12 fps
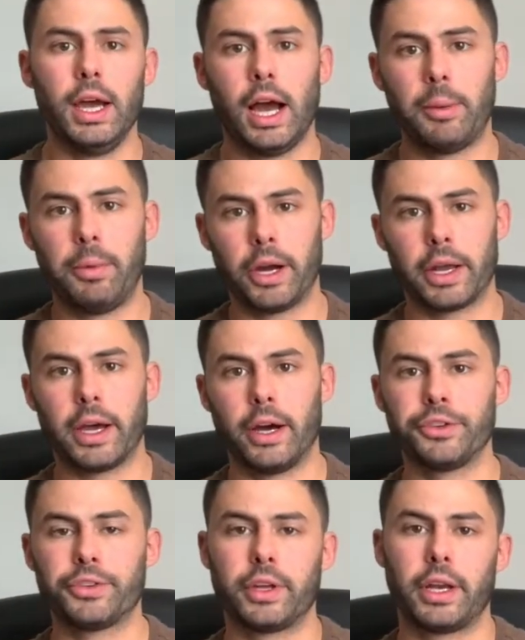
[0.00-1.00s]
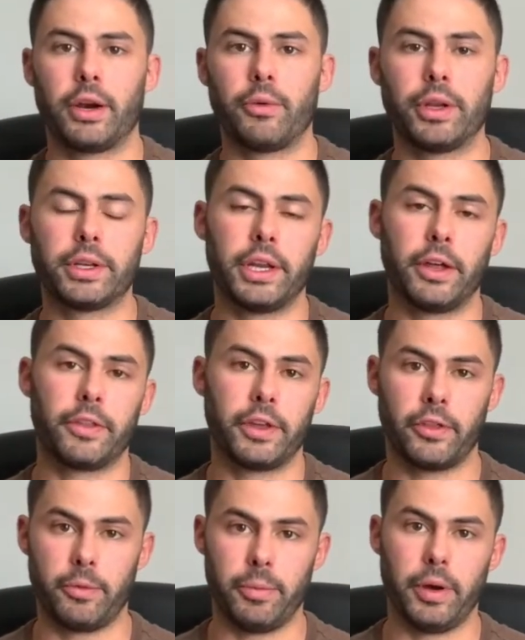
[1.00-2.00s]
I bought a house and I rented out the
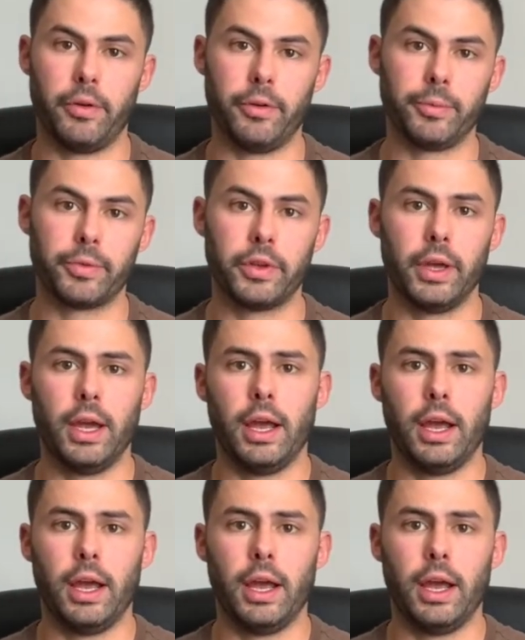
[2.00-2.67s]
other bedrooms.